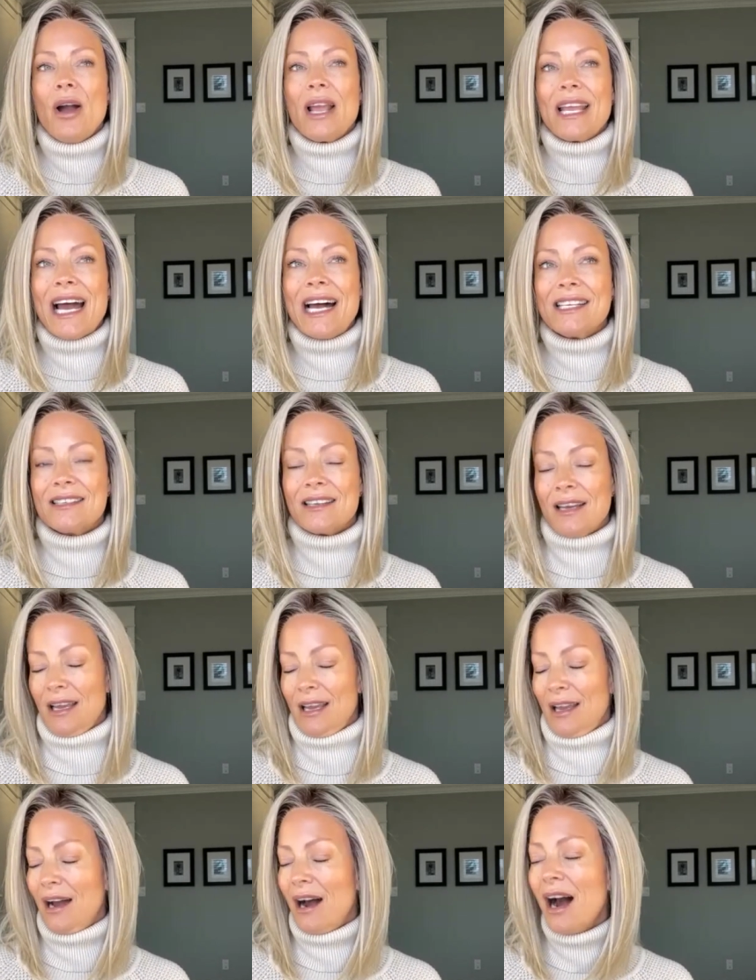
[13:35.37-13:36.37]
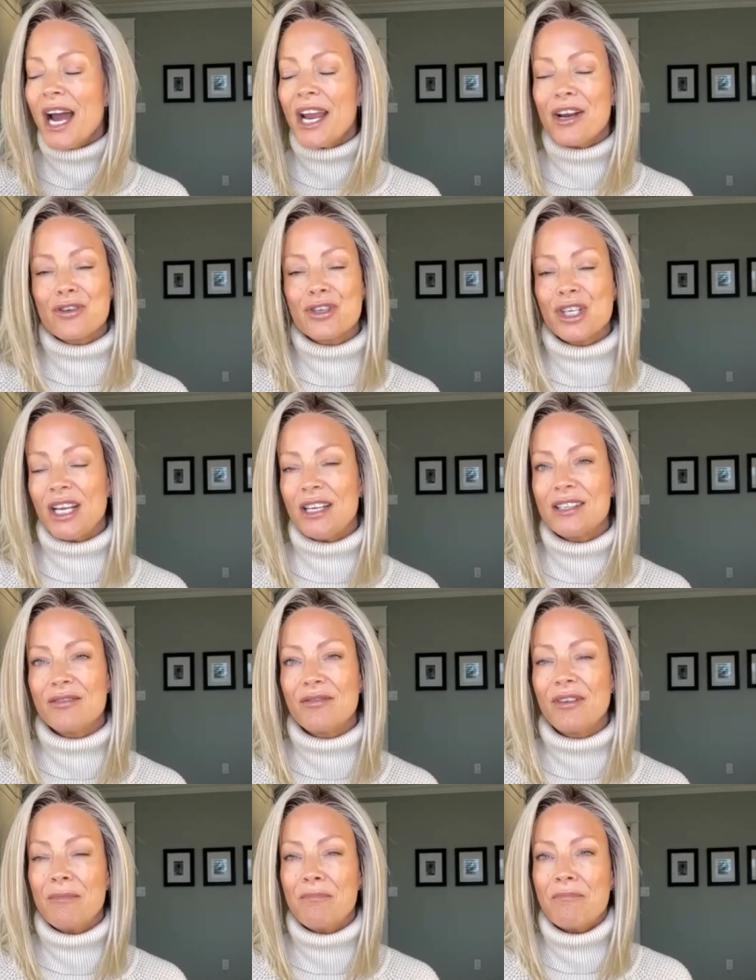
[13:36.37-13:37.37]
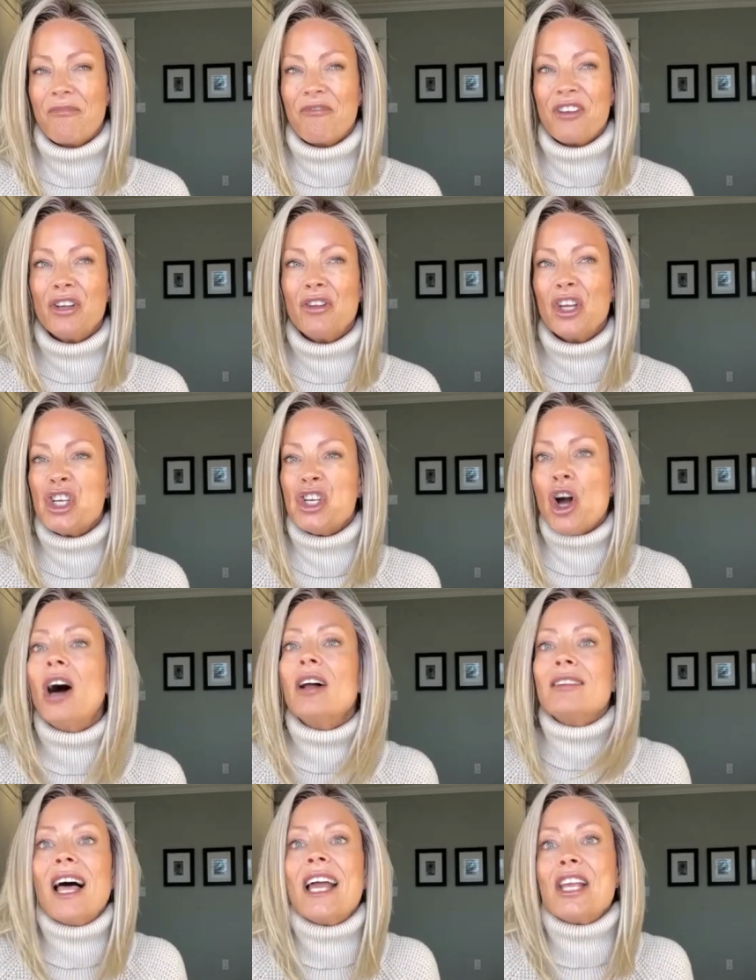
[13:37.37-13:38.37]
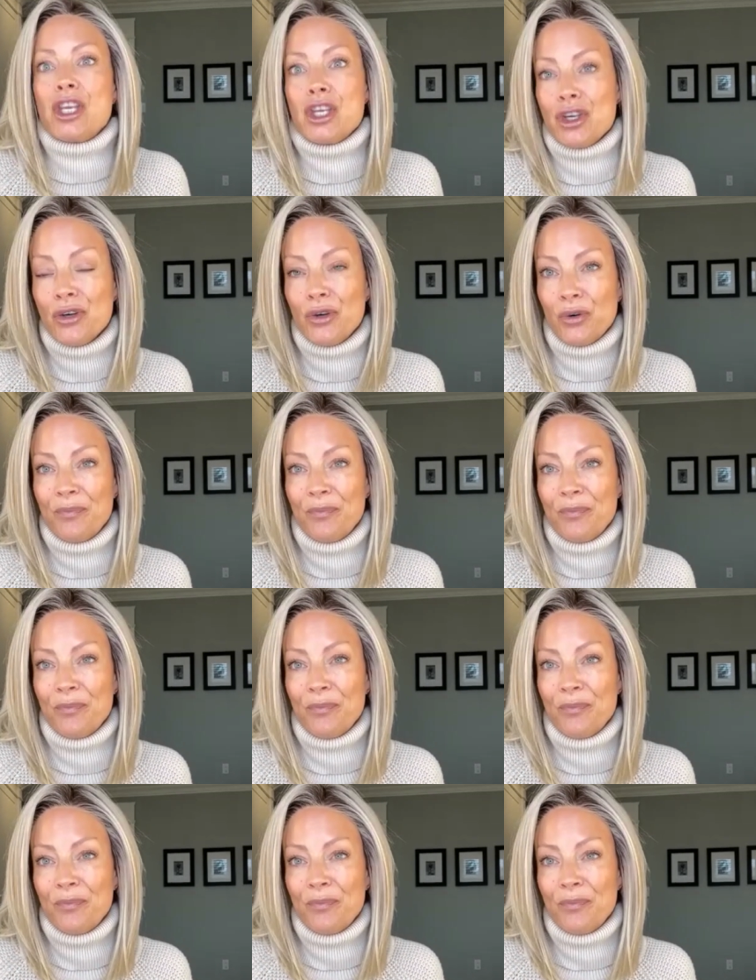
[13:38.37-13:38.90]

has a higher chance of it feeling not like you.